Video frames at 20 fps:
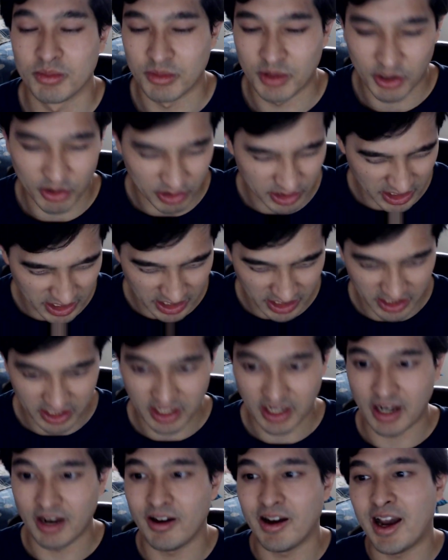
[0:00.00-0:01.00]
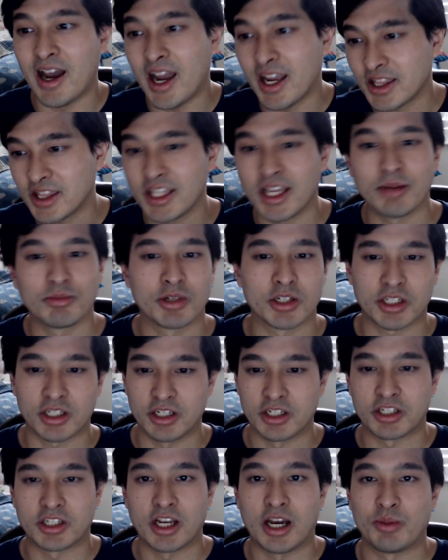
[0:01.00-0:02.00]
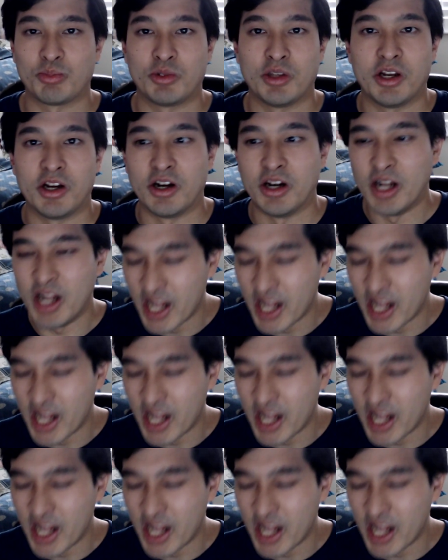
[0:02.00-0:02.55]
Okay, I think I'm just going to stop there.